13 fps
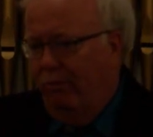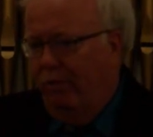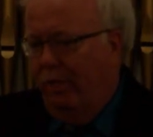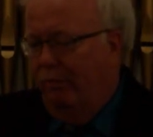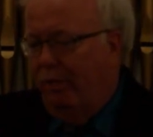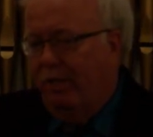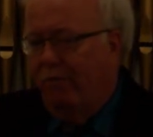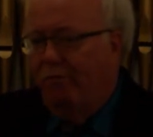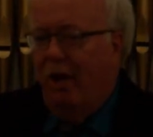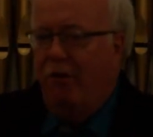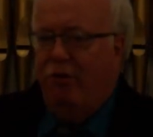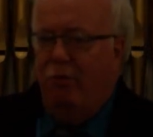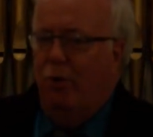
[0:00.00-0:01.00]
even
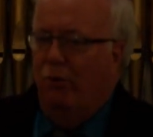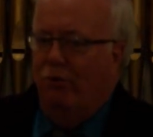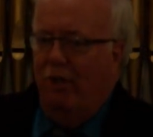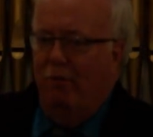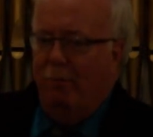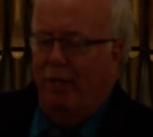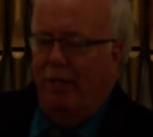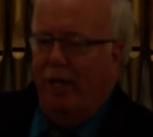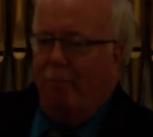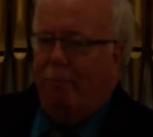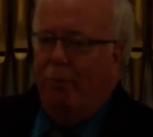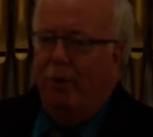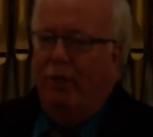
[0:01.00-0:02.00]
confession won't save me at
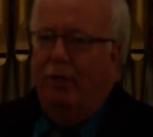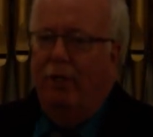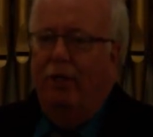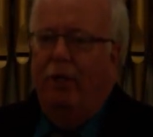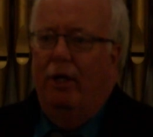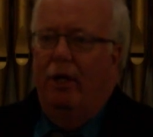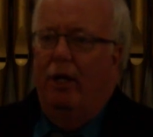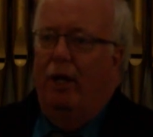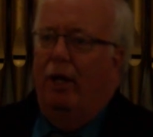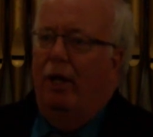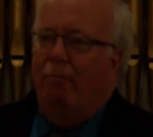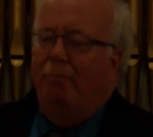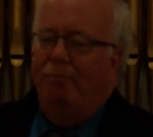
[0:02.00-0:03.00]
that point.
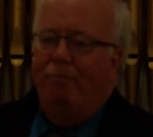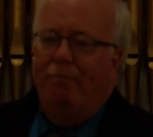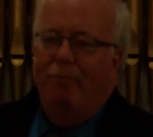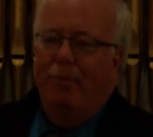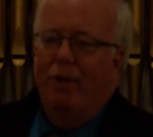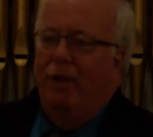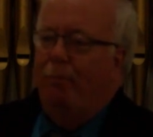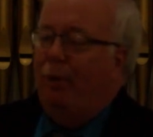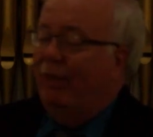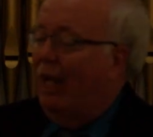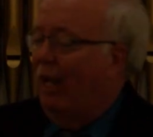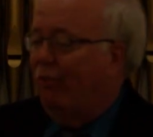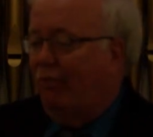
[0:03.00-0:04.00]

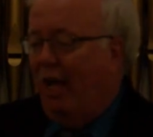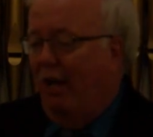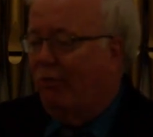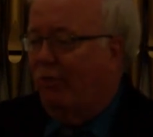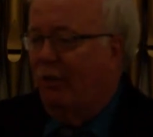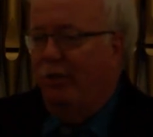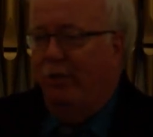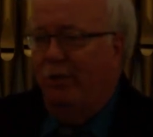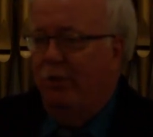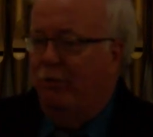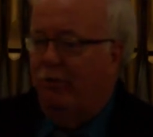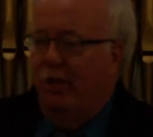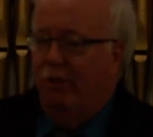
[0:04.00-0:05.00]
But that's good
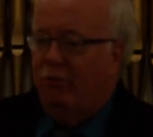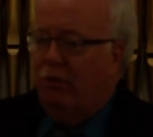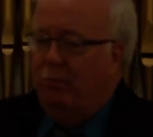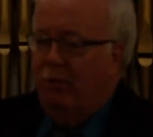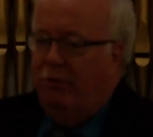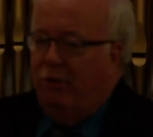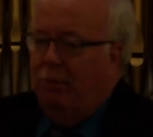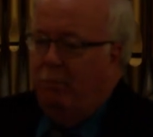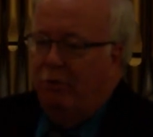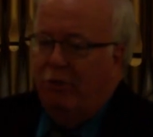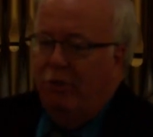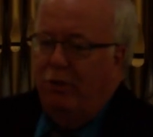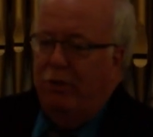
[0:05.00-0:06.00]
news. The History Museum
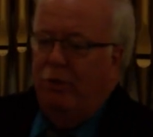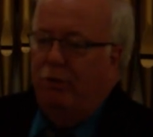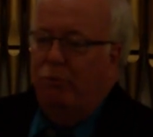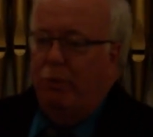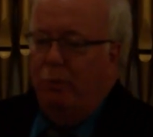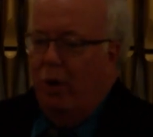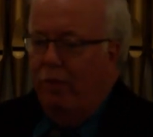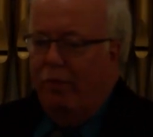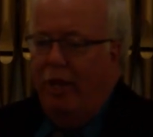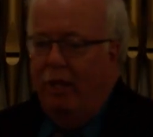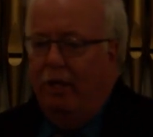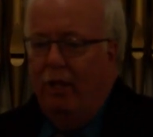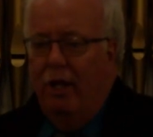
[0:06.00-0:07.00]
is good news. We want to
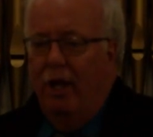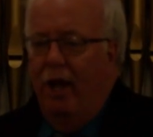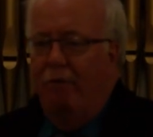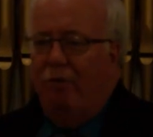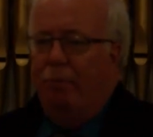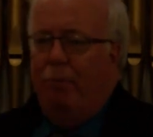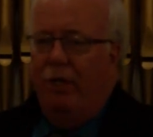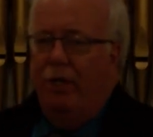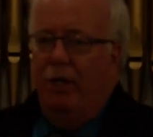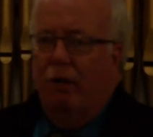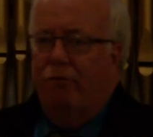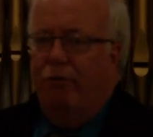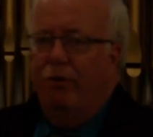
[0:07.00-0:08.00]
thank everybody
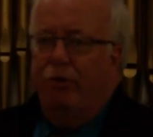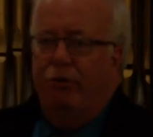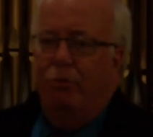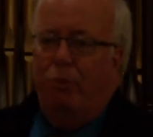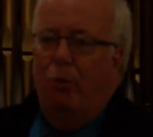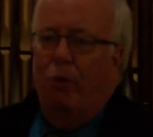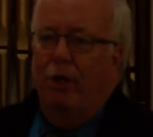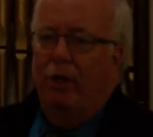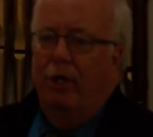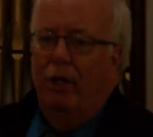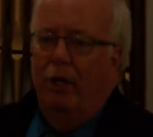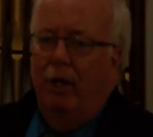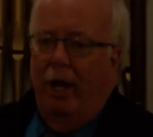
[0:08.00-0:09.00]
here for your
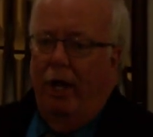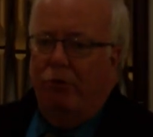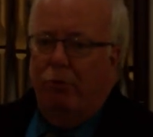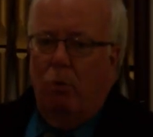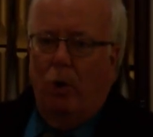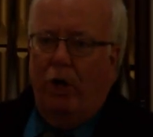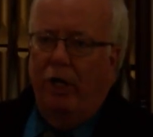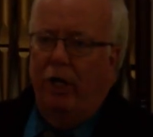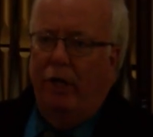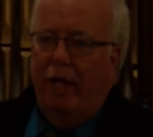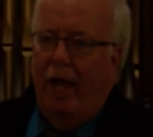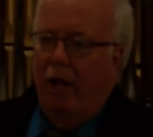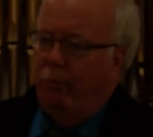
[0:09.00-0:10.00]
support as we're working
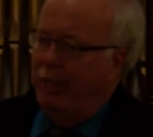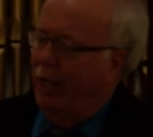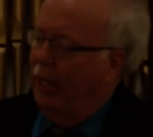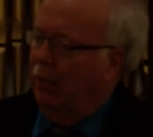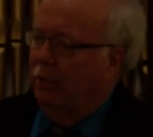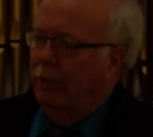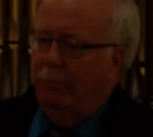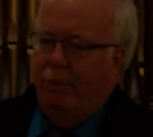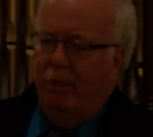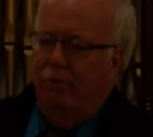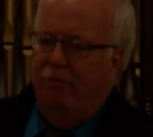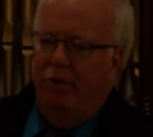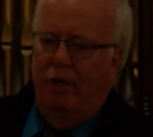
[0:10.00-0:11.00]
on that. We had a little
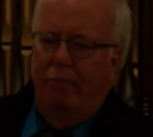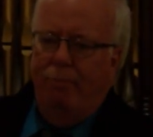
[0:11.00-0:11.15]
bit of,